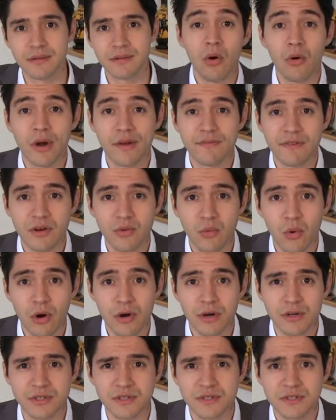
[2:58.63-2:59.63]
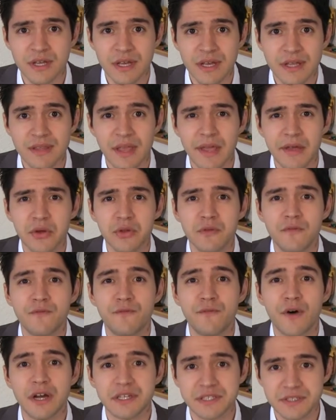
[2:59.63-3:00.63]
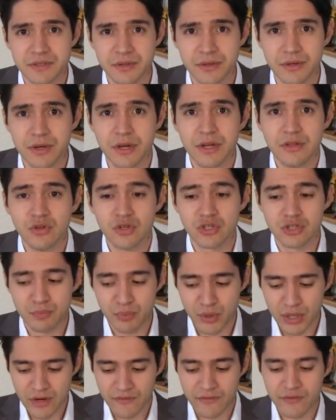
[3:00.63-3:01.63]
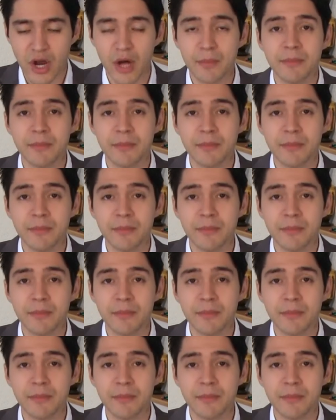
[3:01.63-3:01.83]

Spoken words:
Or even worse, they could foster the spread of